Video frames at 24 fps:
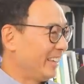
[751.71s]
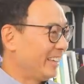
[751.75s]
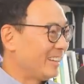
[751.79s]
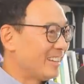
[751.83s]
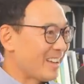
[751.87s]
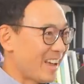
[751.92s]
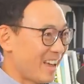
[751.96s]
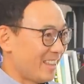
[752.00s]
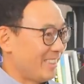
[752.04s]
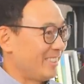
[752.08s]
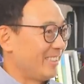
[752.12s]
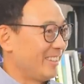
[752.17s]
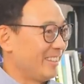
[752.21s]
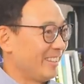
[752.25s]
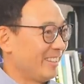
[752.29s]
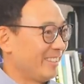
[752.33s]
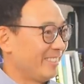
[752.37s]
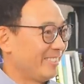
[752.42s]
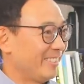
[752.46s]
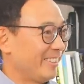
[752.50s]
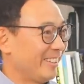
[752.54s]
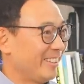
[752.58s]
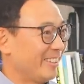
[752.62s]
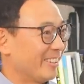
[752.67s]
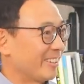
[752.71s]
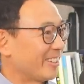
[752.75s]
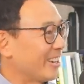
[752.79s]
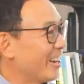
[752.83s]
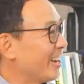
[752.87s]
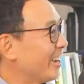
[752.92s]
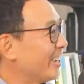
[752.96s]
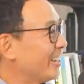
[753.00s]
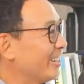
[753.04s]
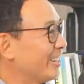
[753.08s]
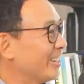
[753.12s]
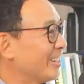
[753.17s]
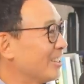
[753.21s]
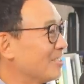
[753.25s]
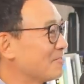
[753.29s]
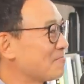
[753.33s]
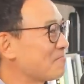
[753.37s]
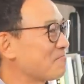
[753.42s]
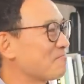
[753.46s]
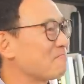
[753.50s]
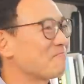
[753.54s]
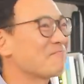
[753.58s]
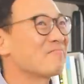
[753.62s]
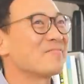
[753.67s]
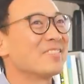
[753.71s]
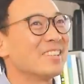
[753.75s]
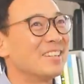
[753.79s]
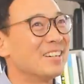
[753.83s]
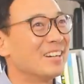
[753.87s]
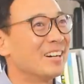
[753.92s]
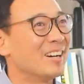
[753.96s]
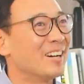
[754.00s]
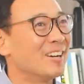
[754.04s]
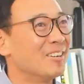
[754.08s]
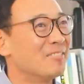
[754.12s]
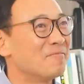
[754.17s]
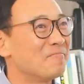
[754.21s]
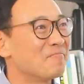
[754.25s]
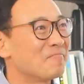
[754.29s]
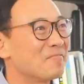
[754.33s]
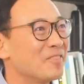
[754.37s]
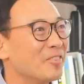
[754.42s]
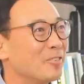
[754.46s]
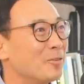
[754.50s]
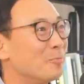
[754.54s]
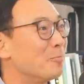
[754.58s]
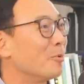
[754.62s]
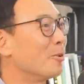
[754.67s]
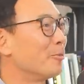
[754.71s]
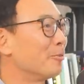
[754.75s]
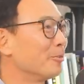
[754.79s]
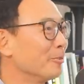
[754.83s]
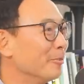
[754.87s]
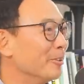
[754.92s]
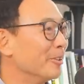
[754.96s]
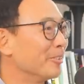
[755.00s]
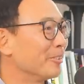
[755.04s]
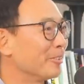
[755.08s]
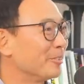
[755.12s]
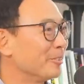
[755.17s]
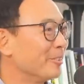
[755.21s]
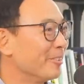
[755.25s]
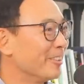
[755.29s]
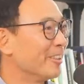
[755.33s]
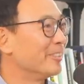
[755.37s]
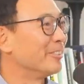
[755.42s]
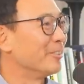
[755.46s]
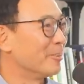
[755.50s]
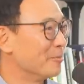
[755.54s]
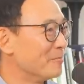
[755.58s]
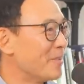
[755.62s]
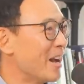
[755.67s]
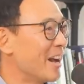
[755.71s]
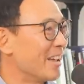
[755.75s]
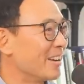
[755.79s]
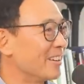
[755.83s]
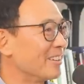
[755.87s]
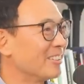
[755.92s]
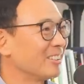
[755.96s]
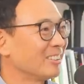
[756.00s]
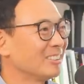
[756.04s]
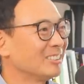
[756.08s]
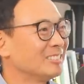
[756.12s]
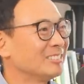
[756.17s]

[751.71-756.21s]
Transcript: and not things that are kind of uh, superfluous or that don't matter.